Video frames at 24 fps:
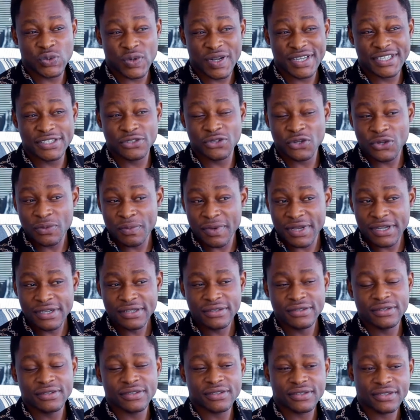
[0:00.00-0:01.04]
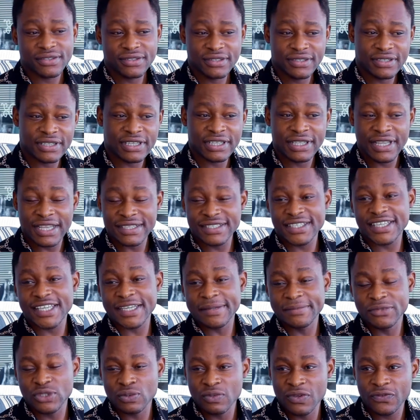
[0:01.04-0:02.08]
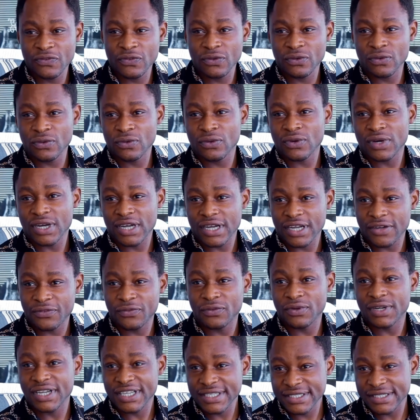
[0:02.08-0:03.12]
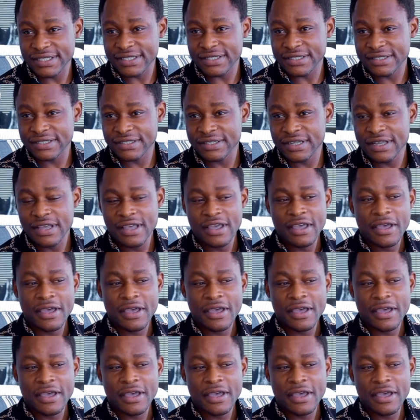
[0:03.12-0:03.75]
well as Durban, that came to me for lessons.